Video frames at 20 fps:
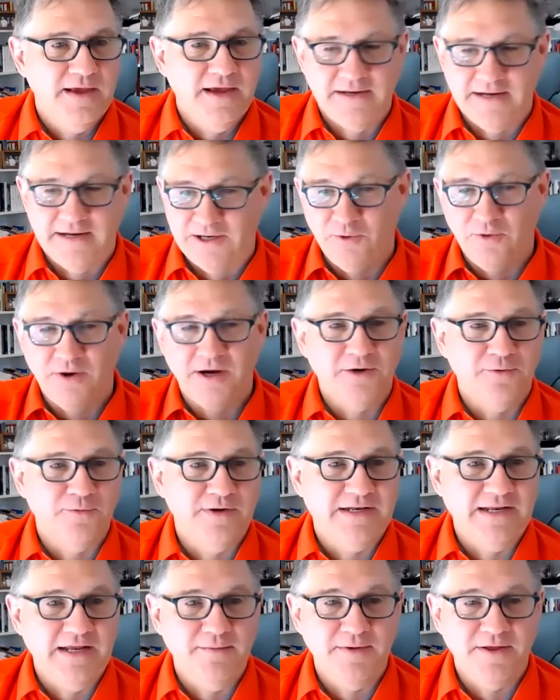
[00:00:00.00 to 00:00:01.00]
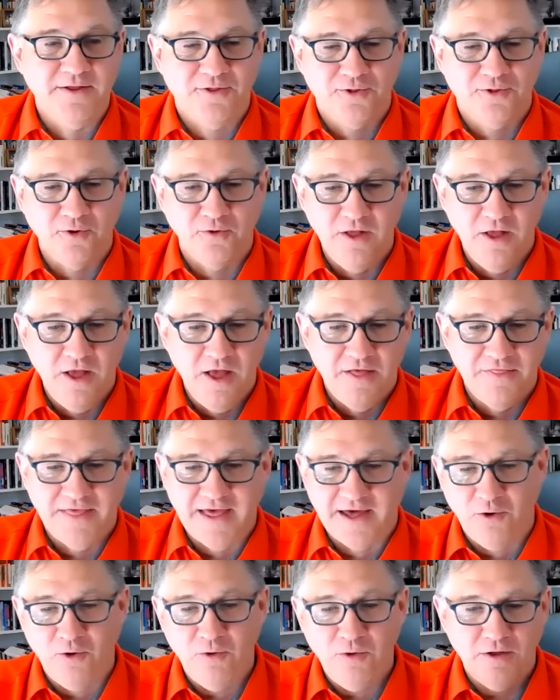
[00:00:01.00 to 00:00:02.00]
And I know how to redeem it. And so
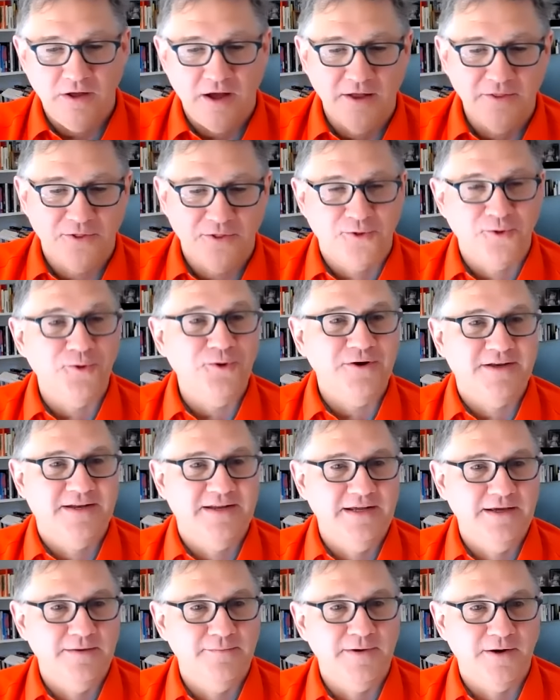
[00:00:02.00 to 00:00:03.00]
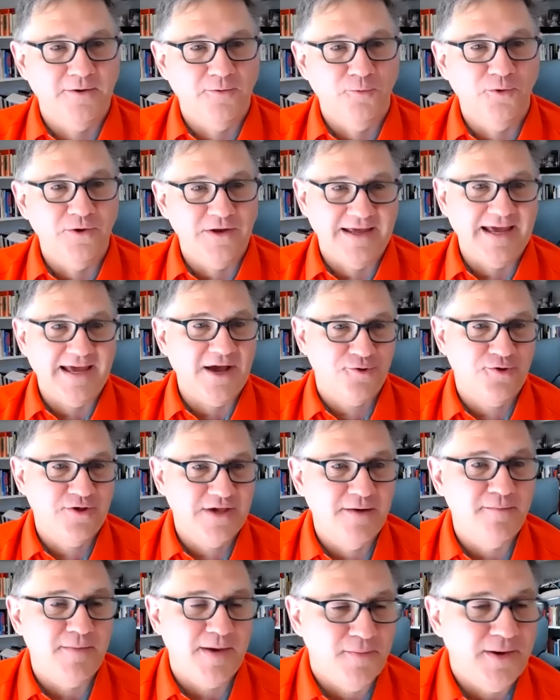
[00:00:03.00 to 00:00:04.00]
that whole uncertainty about will I actually
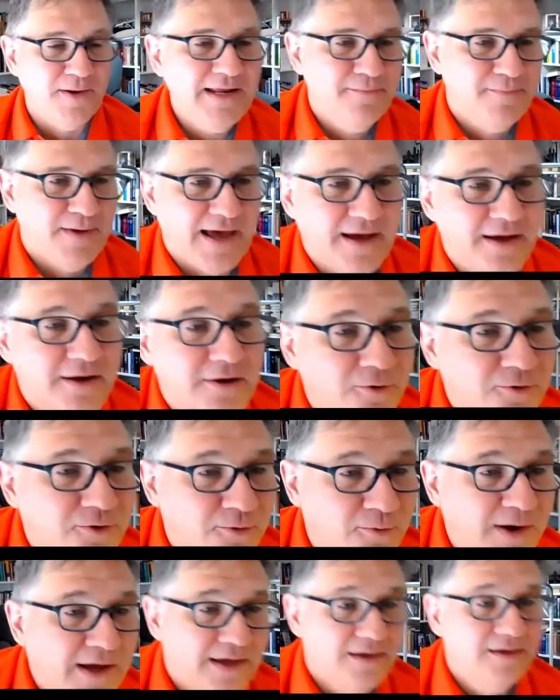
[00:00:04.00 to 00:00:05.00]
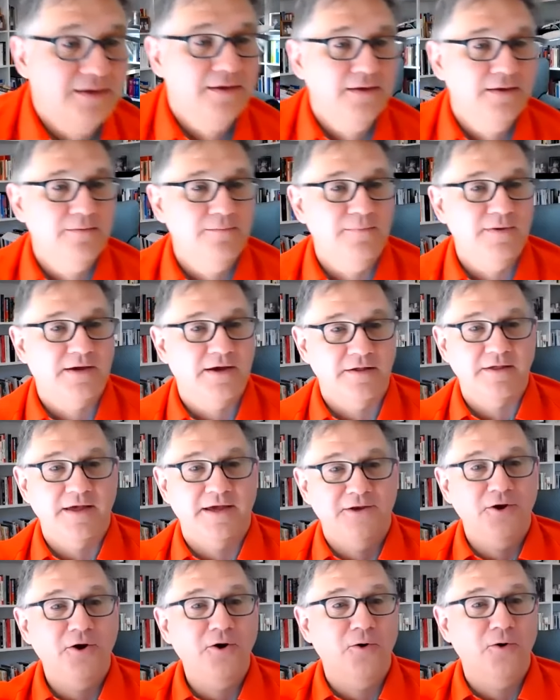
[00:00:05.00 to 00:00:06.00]
get my money back goes away because
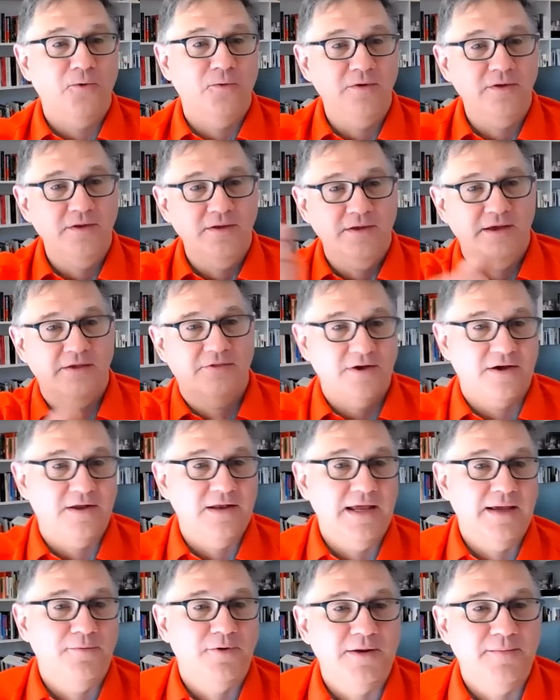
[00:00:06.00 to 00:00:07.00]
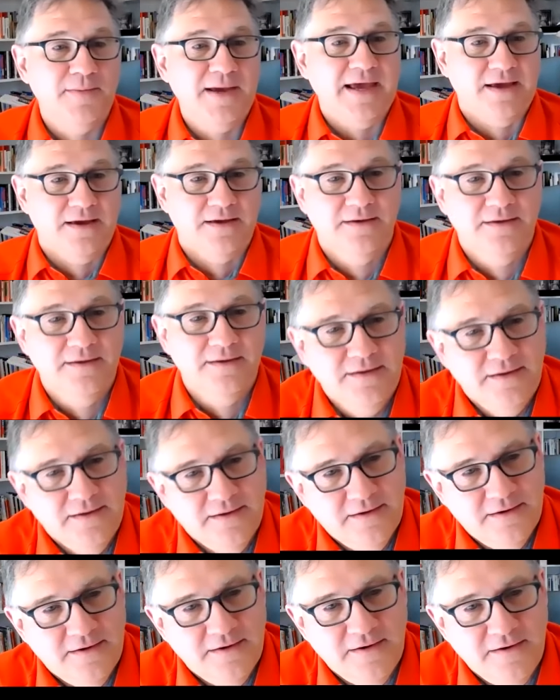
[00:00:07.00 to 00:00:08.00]
I know it's a claim on a bank.
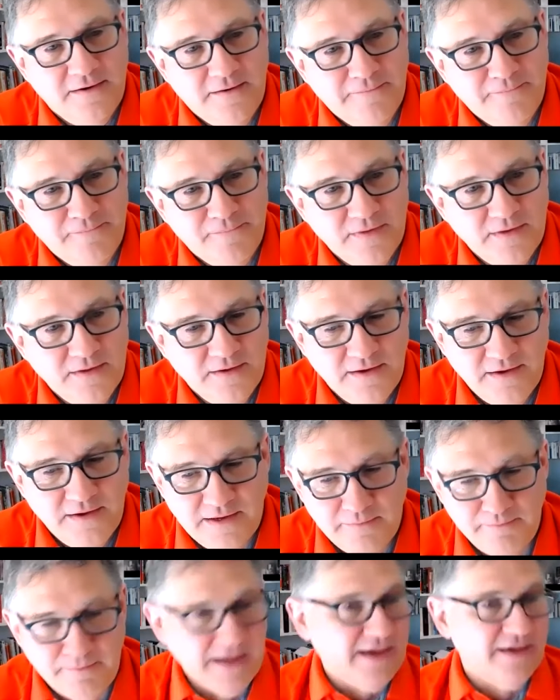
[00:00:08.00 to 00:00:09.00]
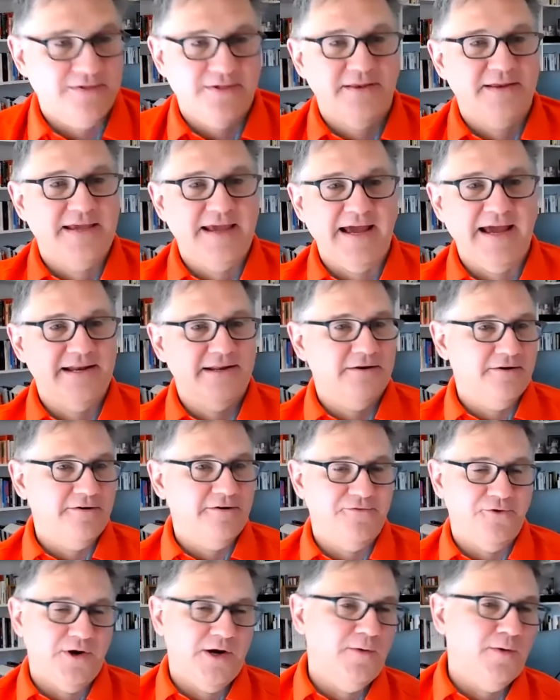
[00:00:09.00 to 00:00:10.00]
And banks in Canada are
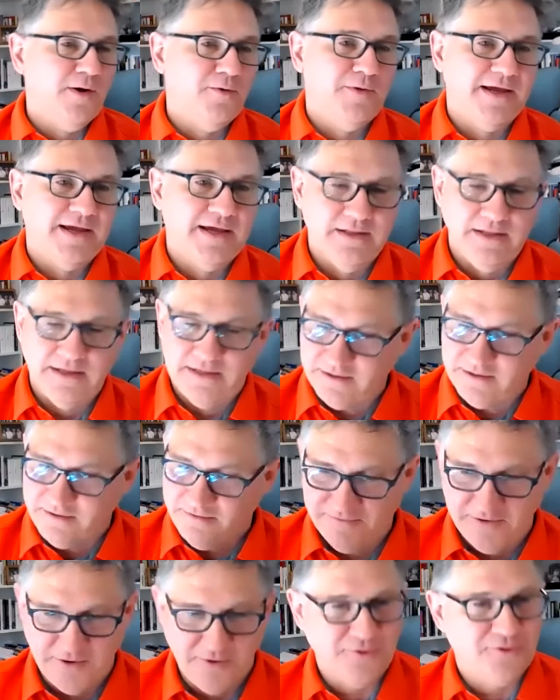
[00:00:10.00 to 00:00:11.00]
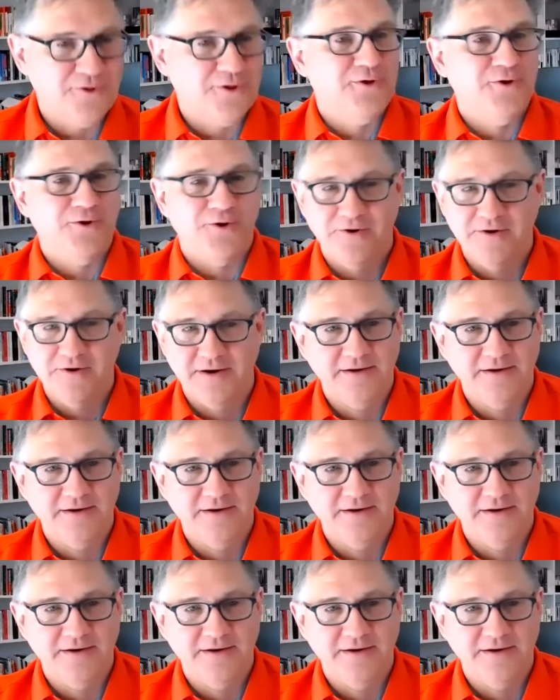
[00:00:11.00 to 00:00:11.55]
very well regulated and very secure.